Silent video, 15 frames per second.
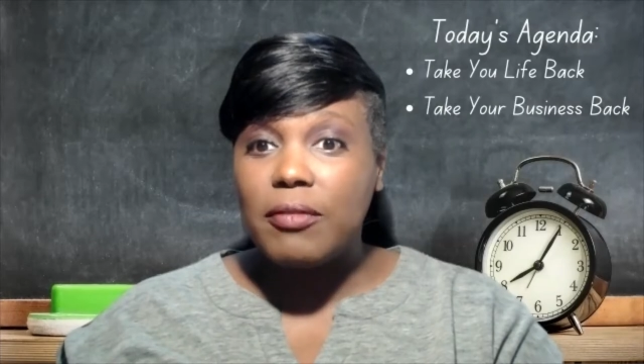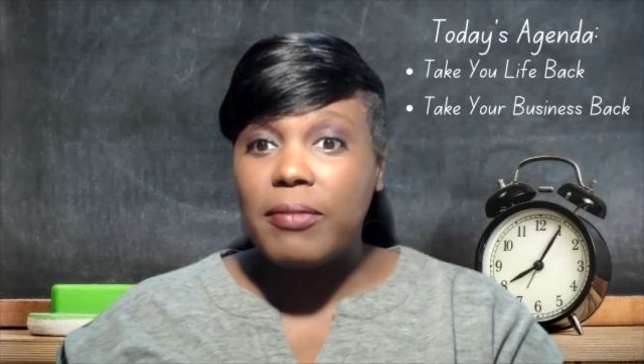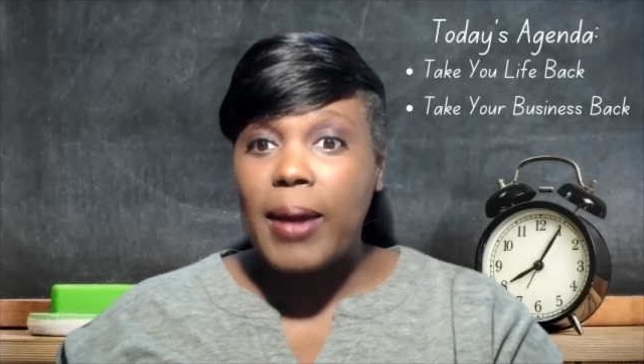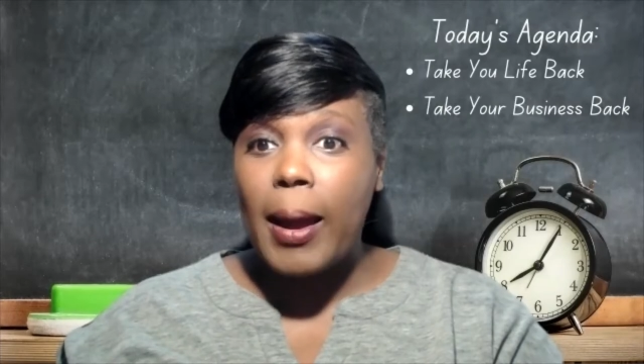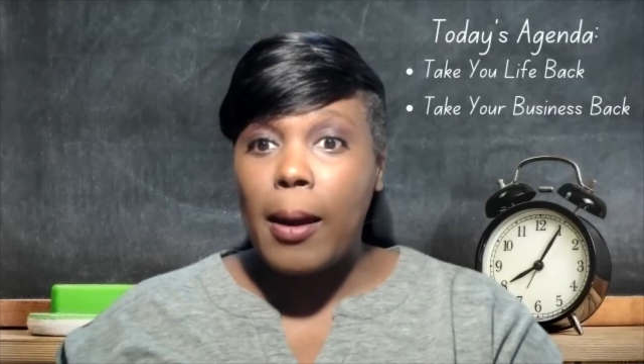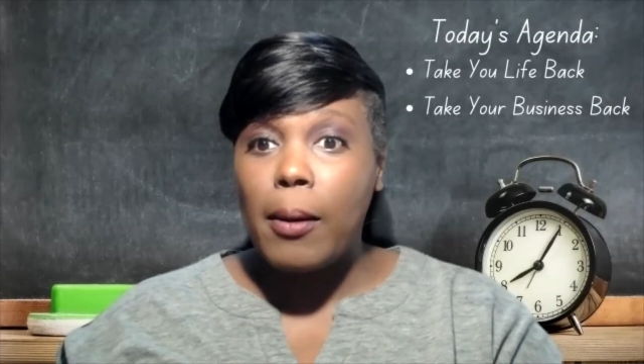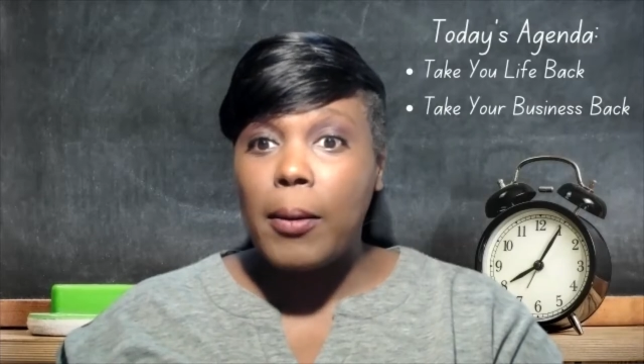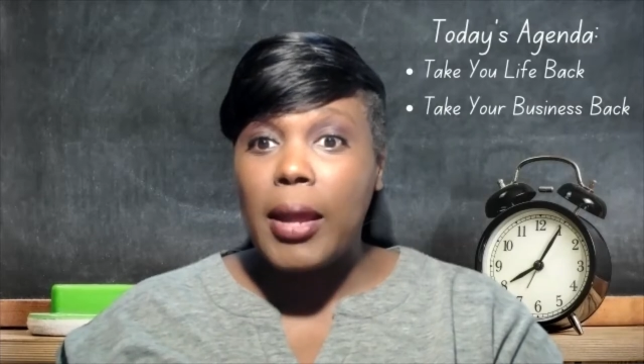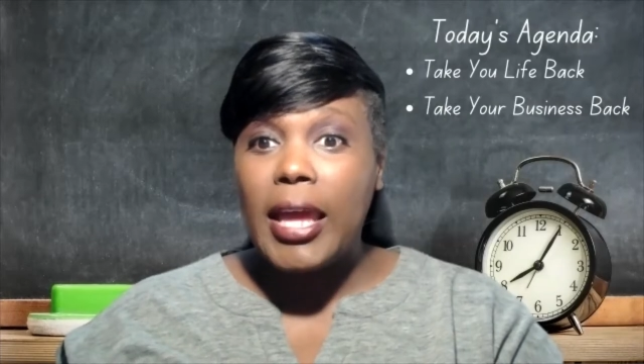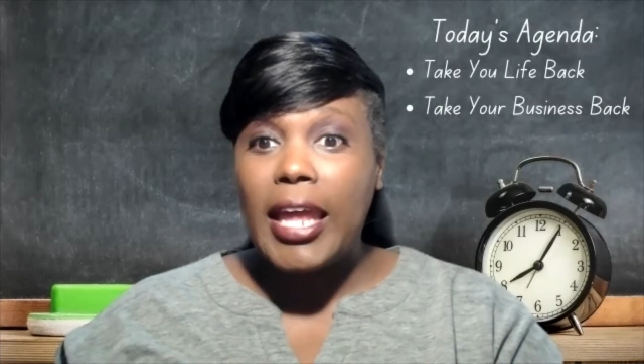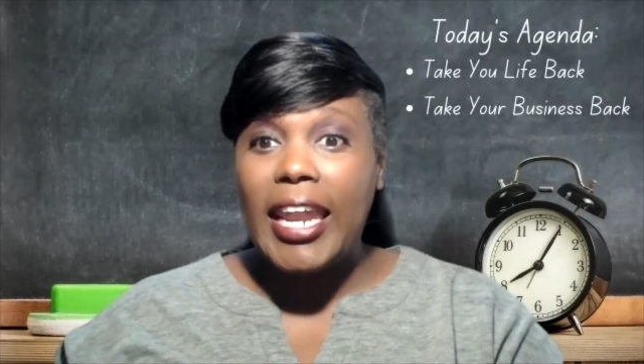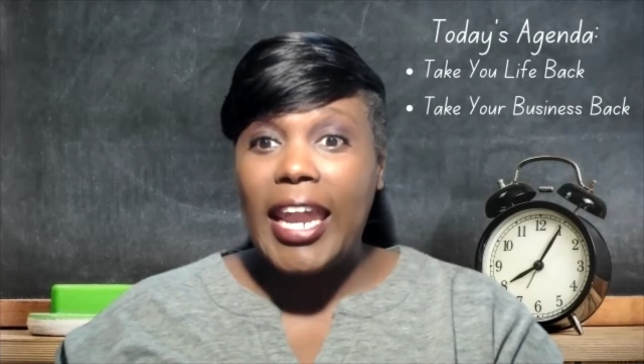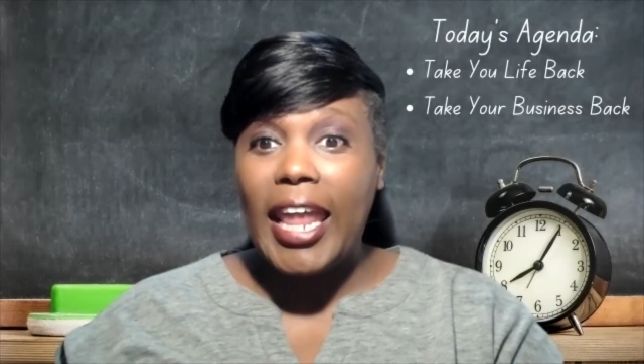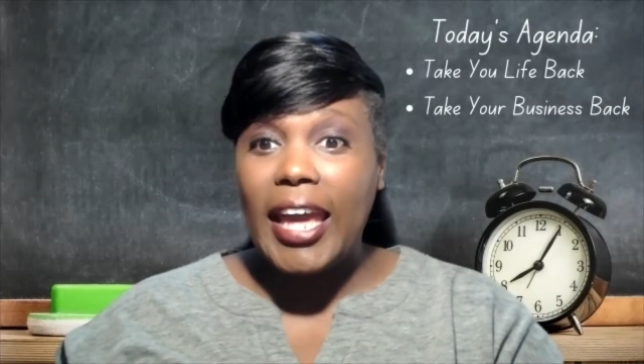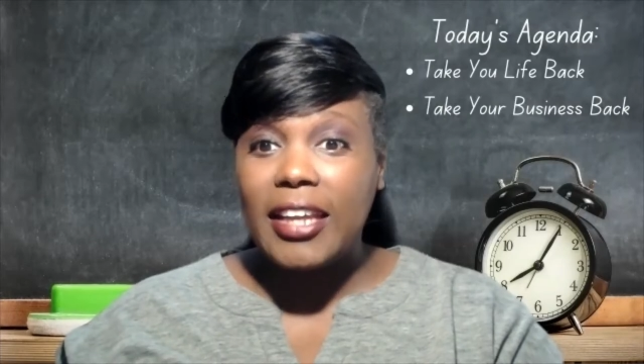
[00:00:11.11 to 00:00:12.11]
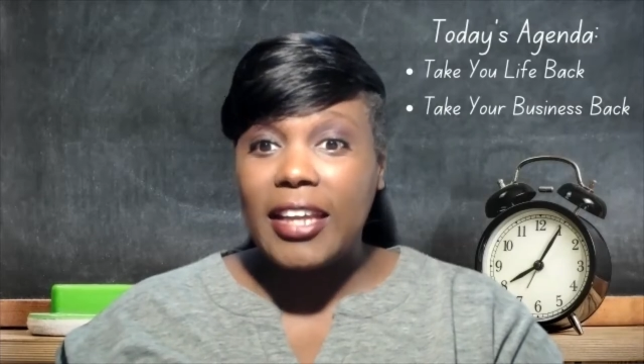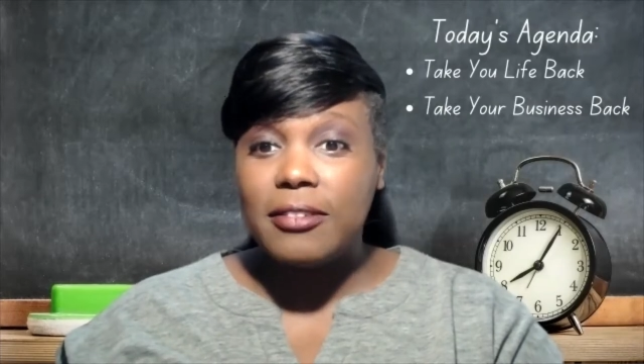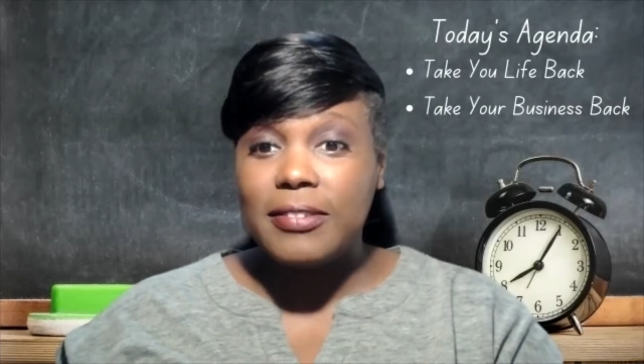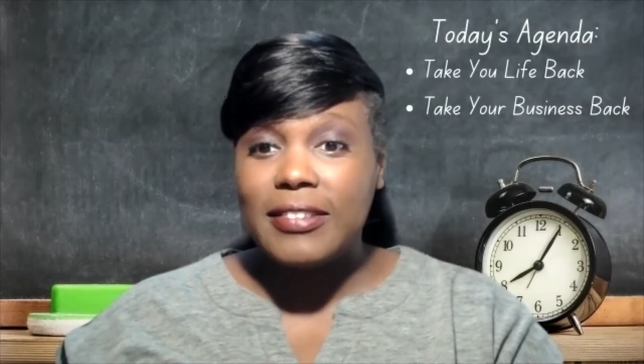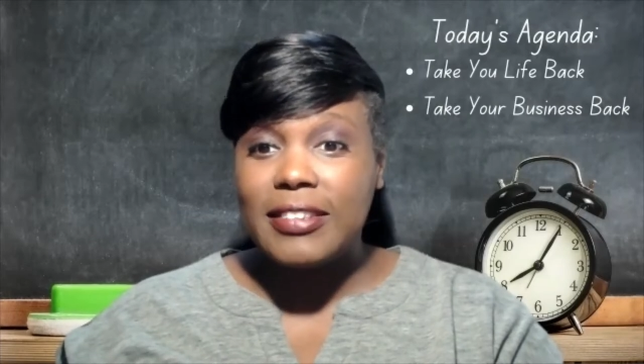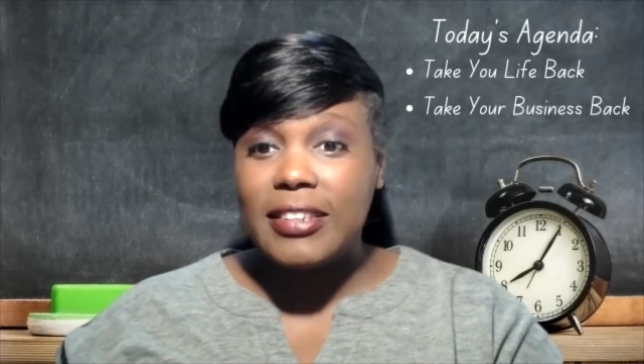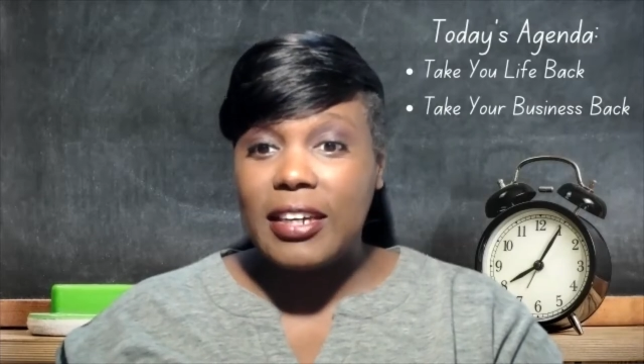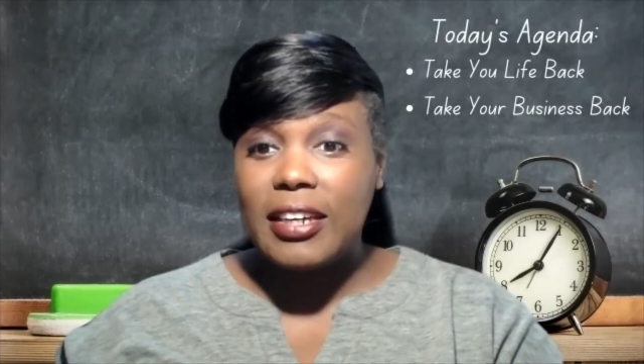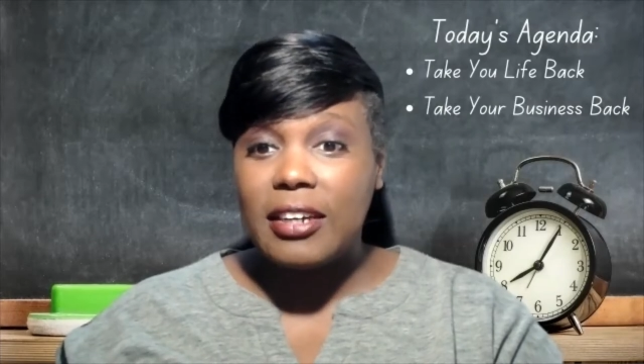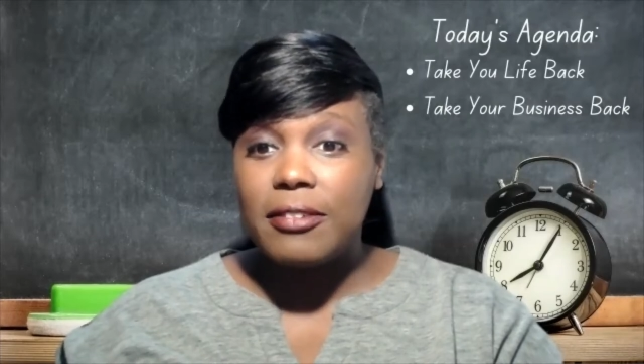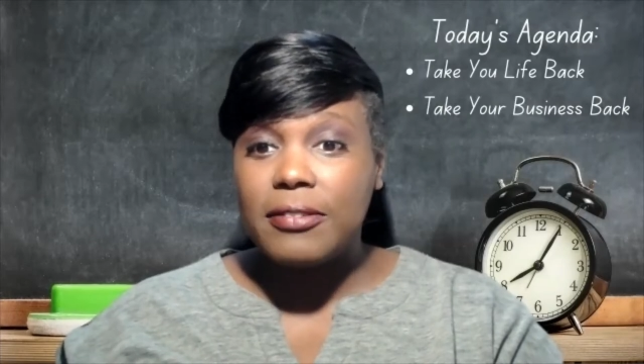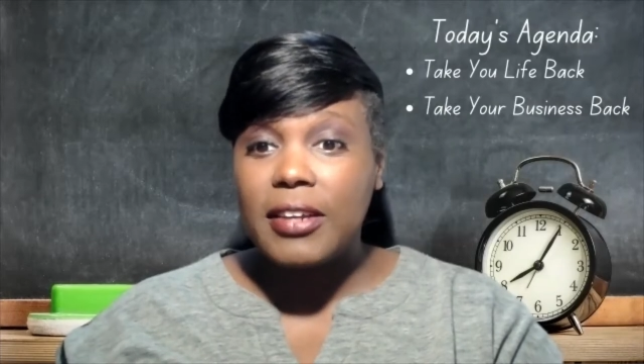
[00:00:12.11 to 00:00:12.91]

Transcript: about negative stuff.